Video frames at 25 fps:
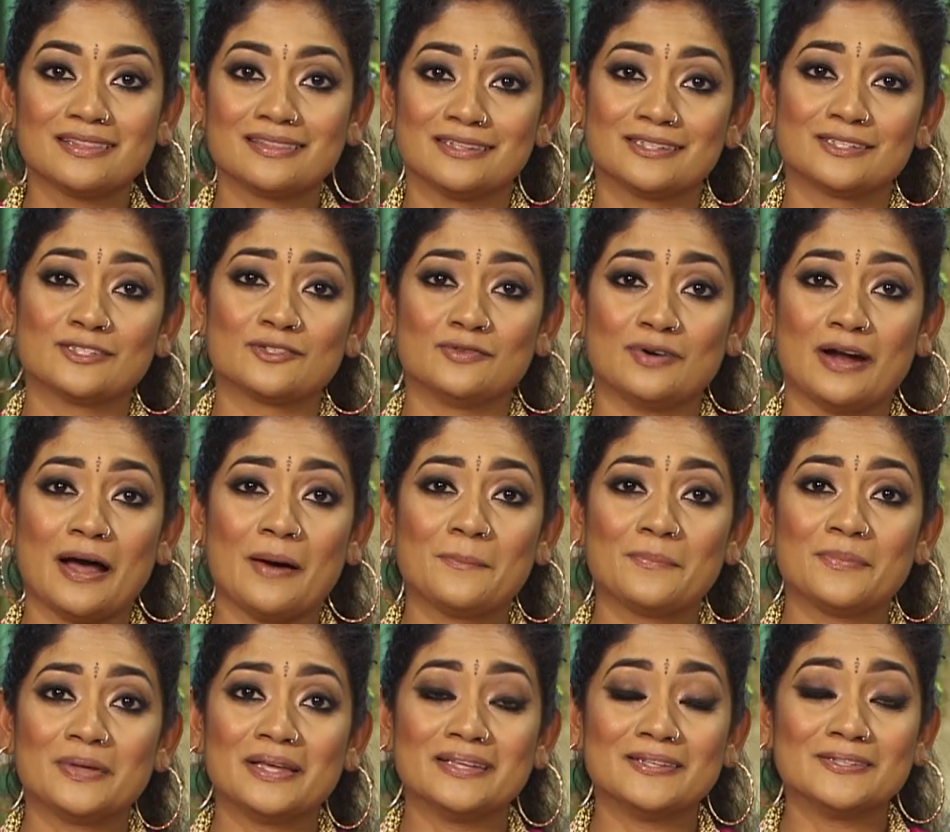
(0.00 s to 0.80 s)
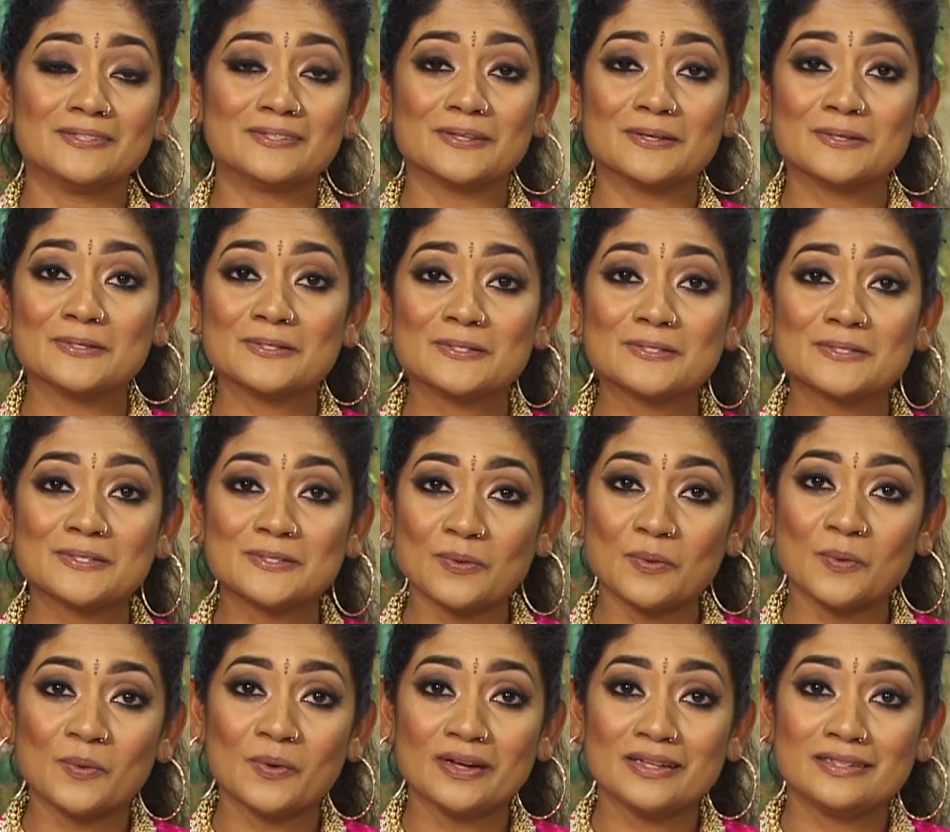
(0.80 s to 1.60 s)
this wrap is so
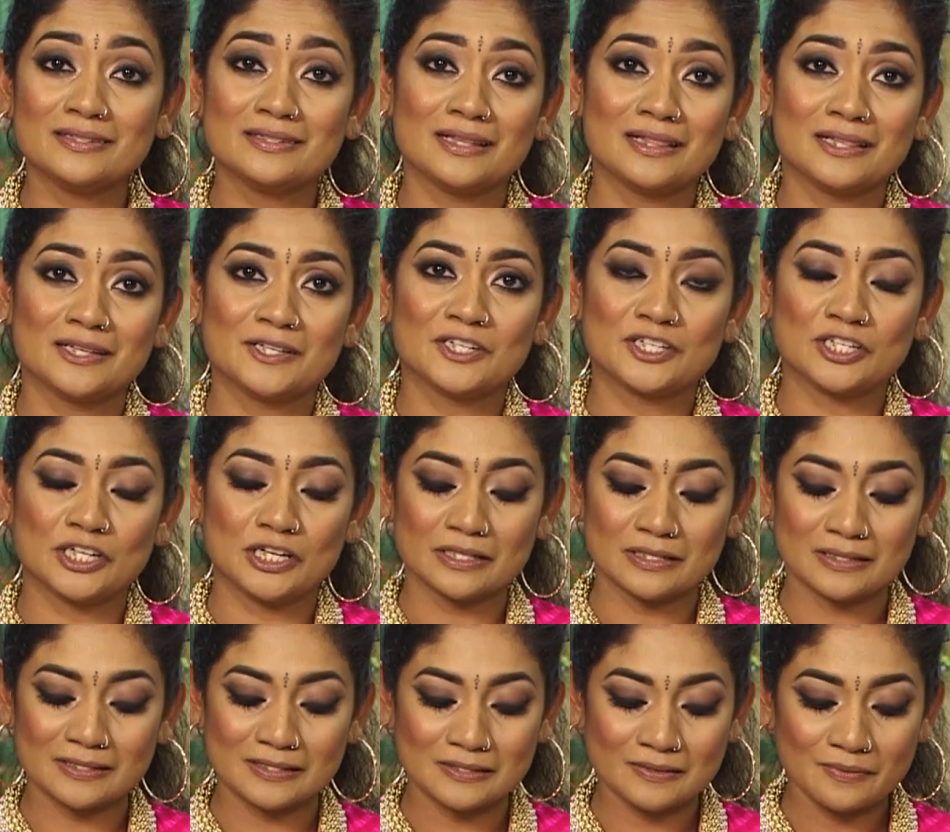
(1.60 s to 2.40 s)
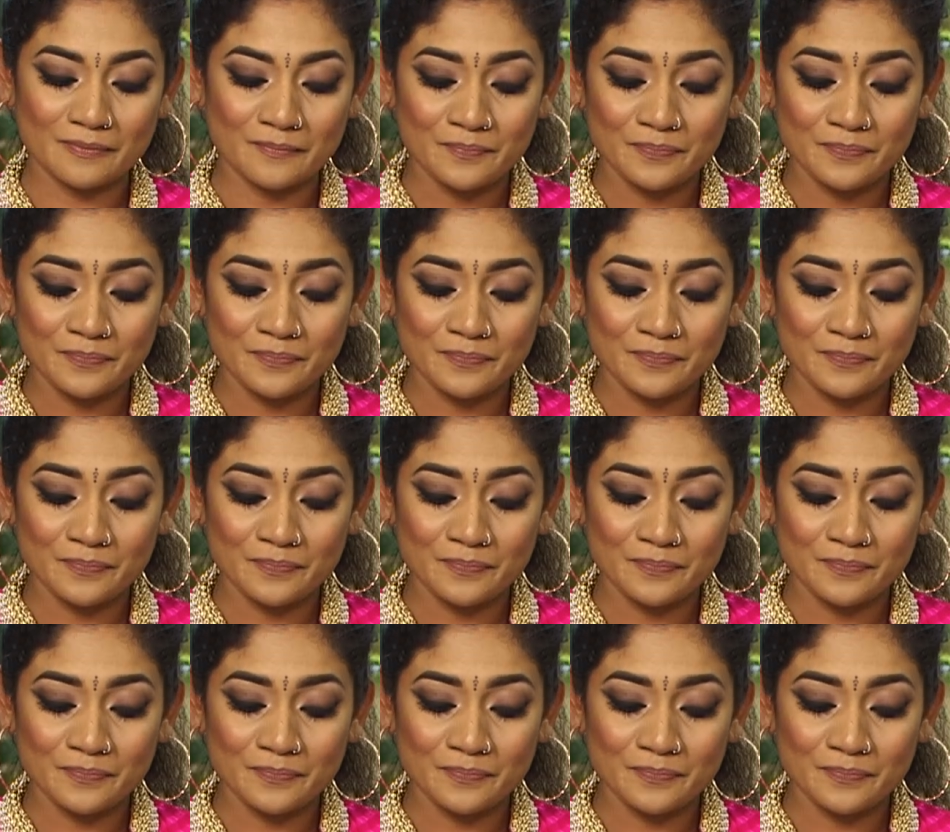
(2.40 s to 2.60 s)
delicious.